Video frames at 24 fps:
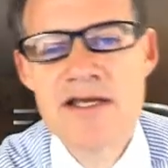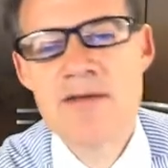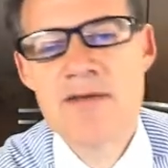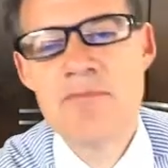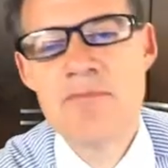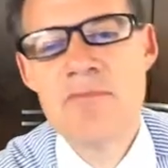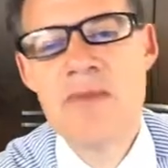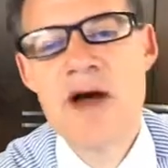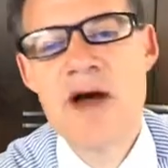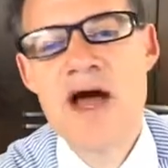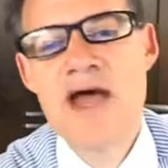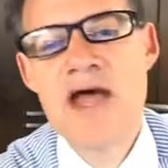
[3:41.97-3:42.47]

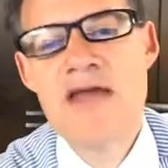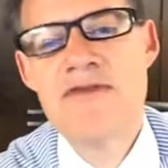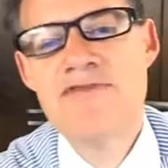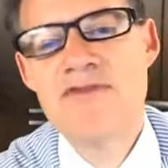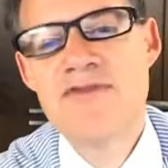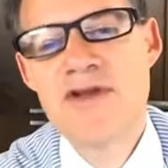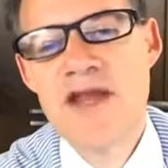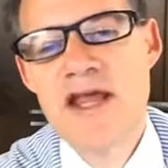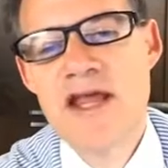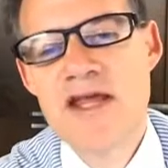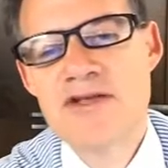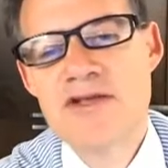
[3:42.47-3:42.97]
combine
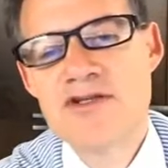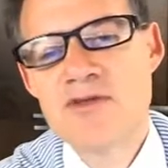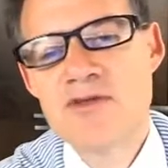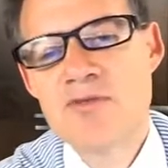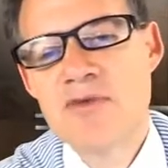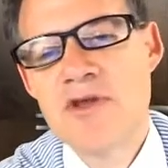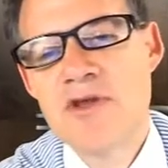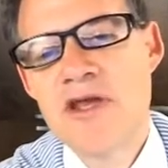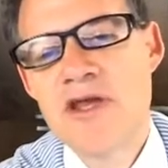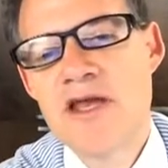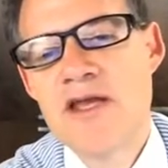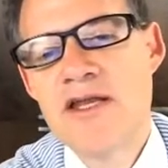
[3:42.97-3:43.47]
financial
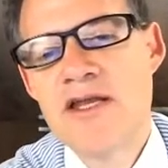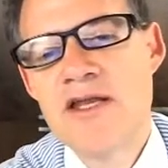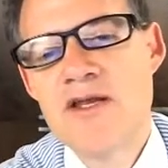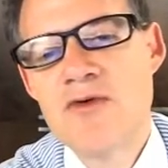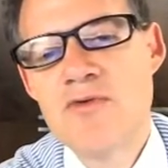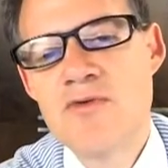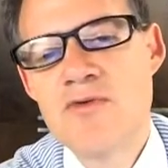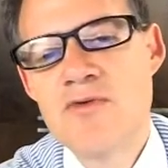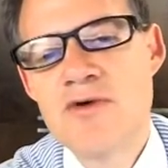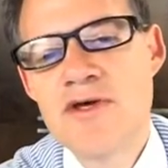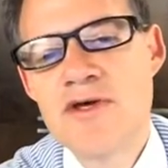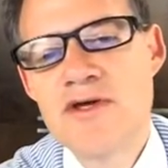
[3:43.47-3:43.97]

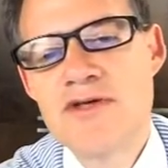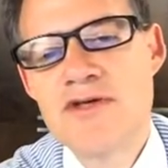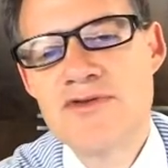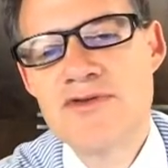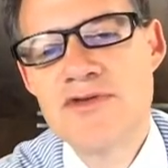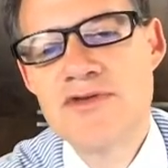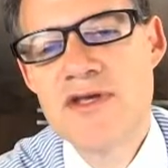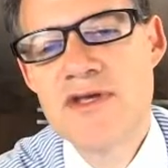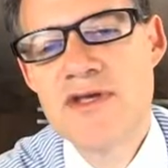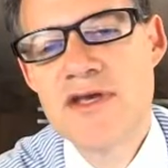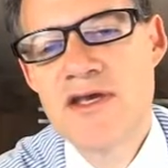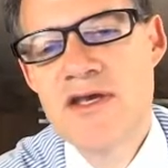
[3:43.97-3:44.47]
planning with